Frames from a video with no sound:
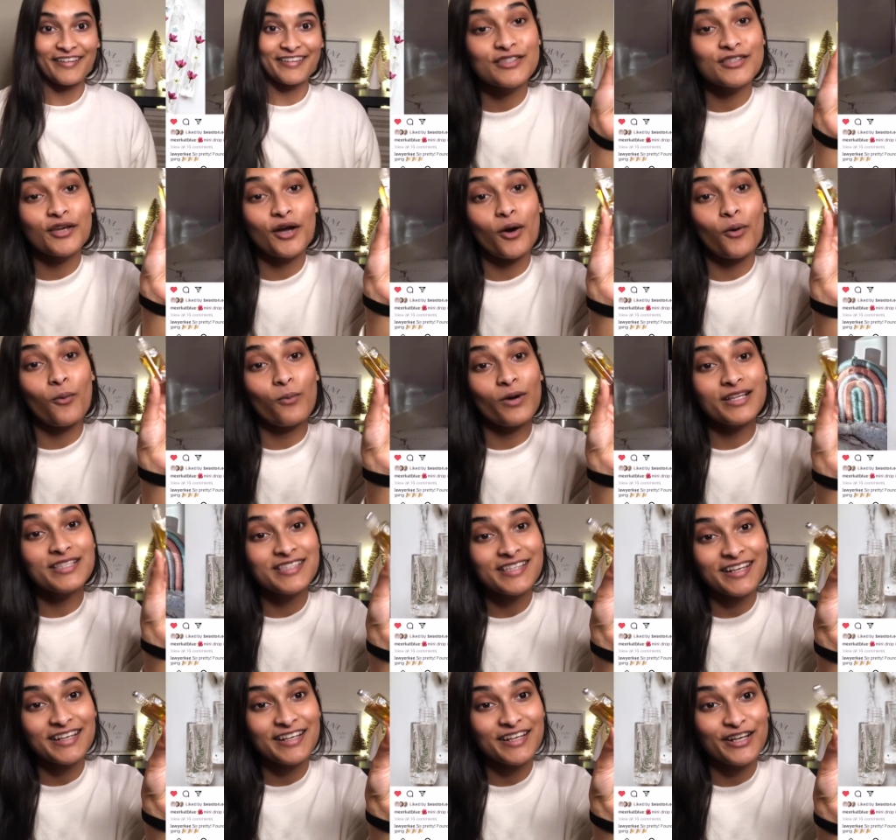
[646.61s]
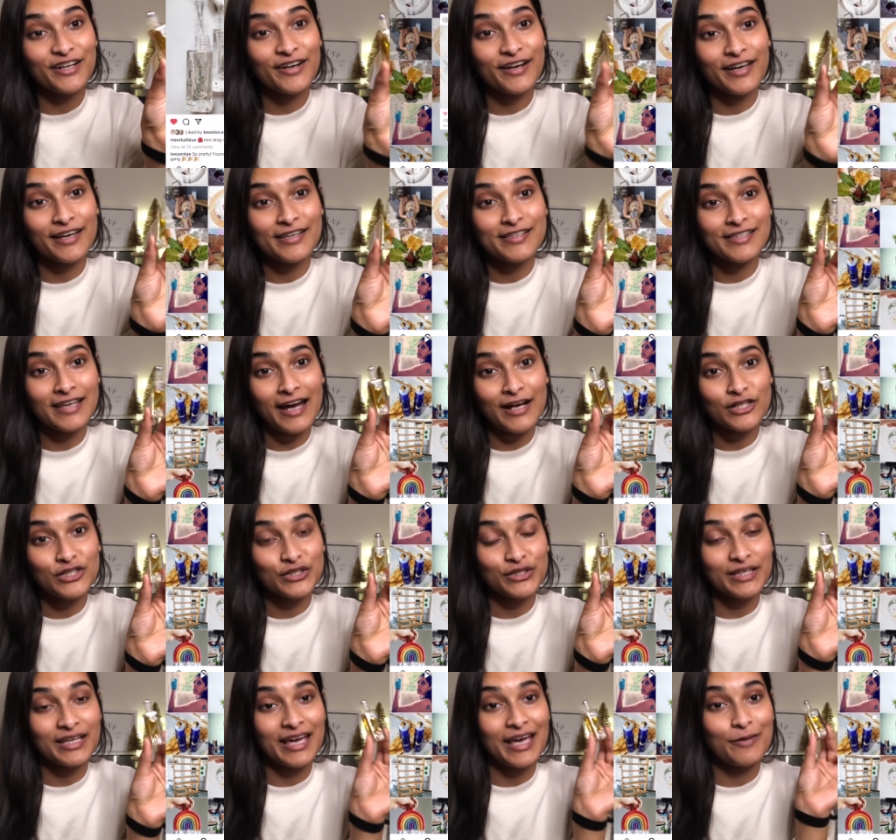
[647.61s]
So what's in here is
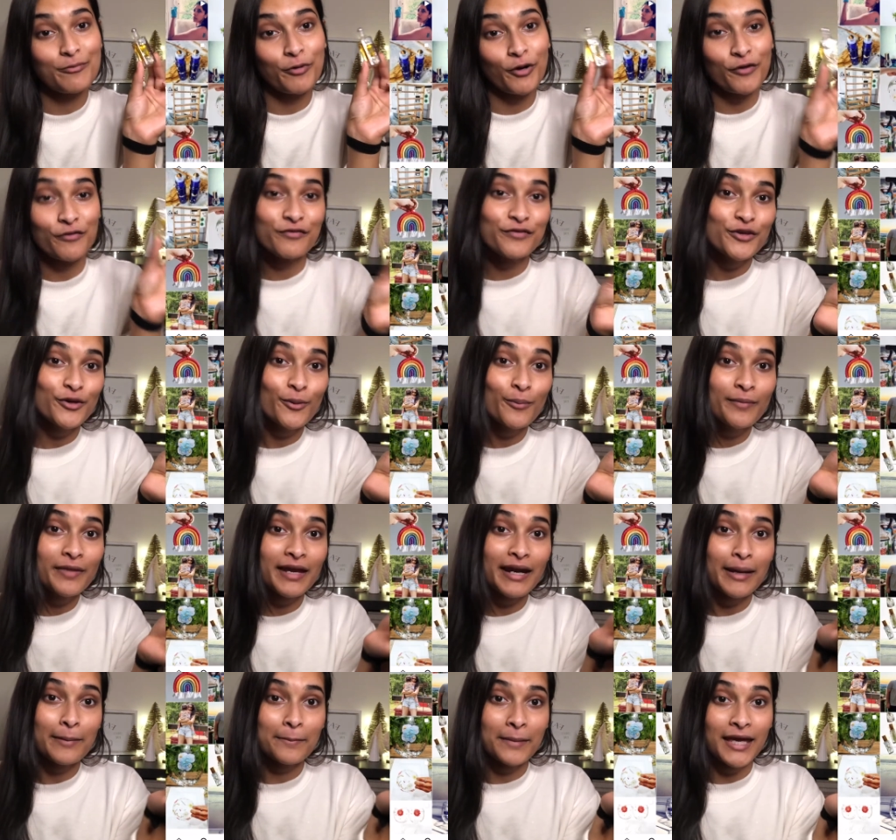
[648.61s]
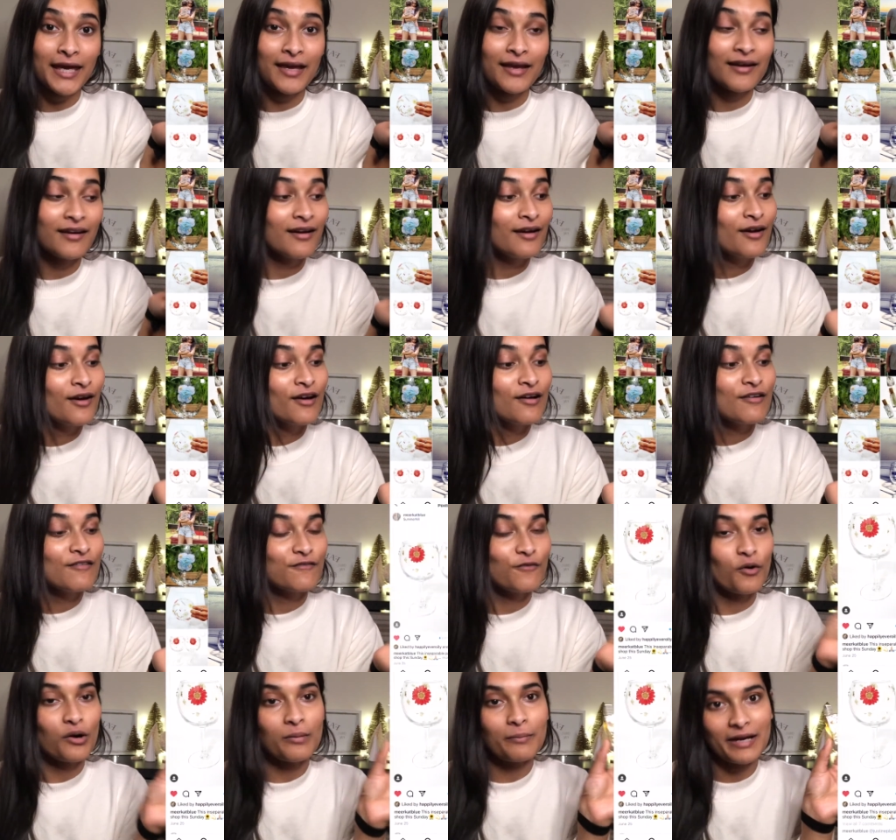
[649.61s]
actually a perfume that I made
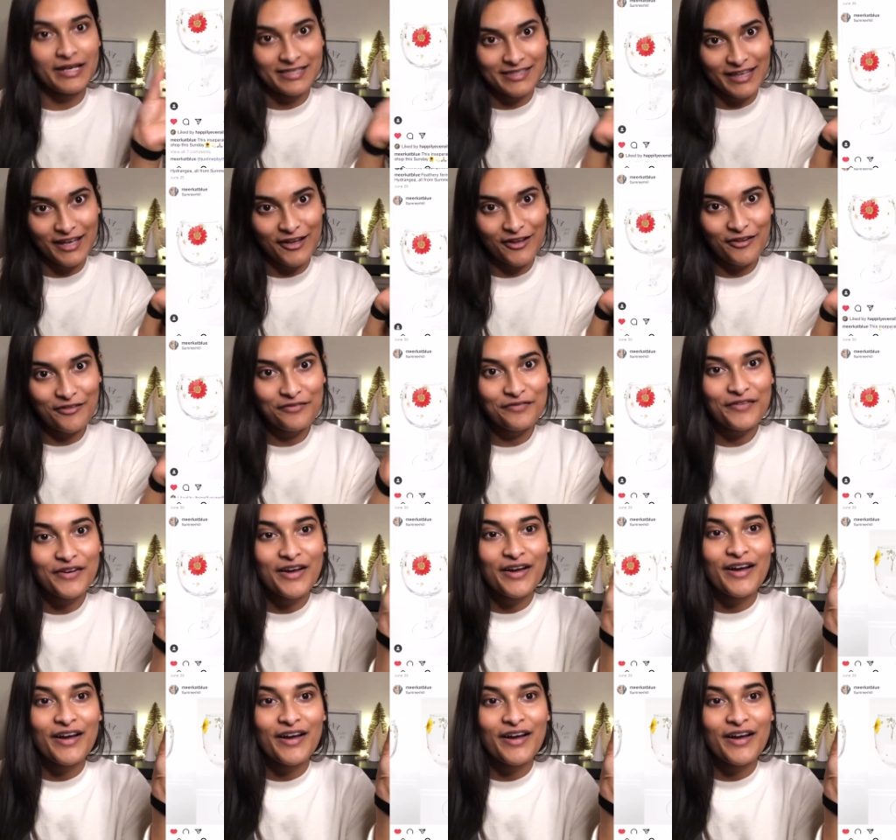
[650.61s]
for myself.